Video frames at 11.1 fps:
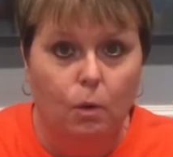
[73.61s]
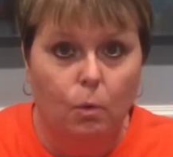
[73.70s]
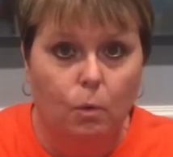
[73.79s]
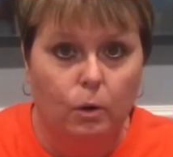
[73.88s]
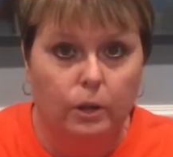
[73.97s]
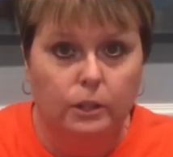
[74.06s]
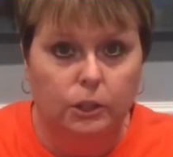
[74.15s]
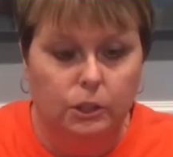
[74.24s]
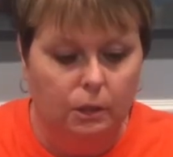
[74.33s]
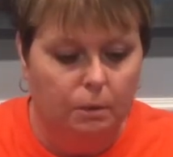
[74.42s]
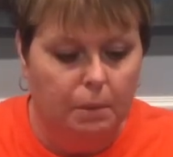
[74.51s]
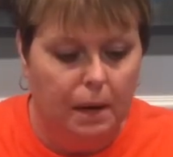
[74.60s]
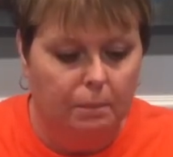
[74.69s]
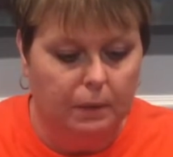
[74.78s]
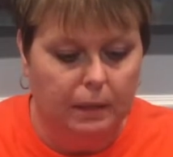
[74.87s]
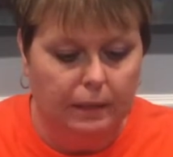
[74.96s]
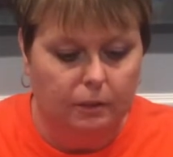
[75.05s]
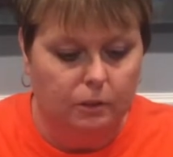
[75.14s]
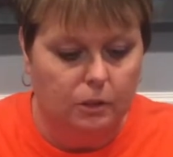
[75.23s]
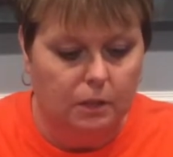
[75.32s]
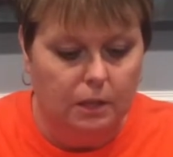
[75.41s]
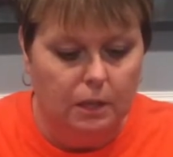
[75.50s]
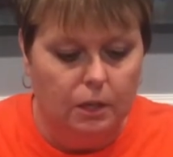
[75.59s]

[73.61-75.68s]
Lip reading: orange pipe cleaners.